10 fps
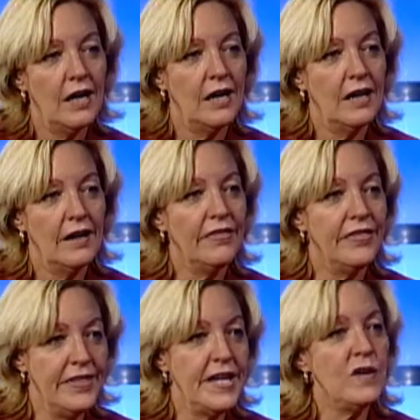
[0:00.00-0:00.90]

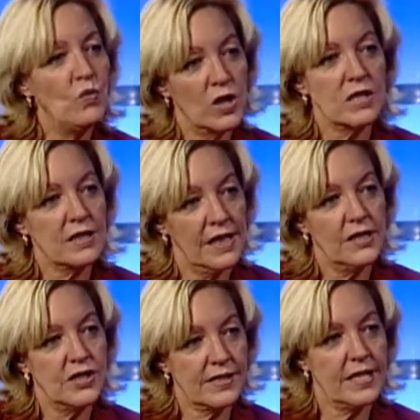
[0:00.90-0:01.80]
the worst
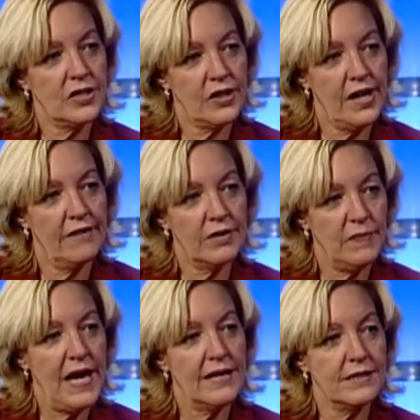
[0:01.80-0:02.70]
legislation
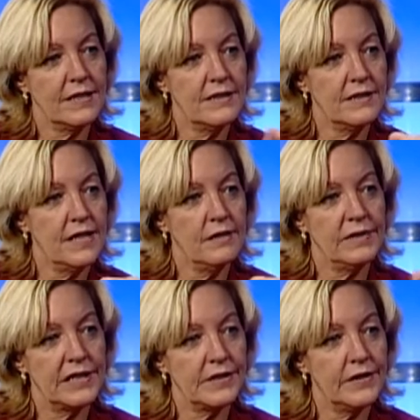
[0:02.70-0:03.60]
ever passed in the state
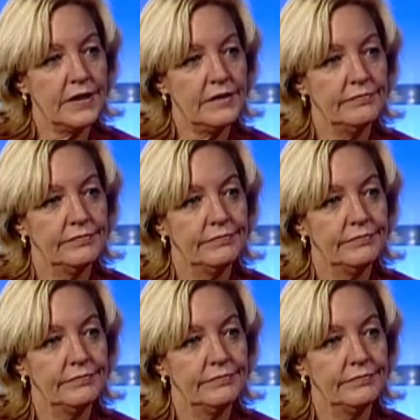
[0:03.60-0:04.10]
of Minnesota.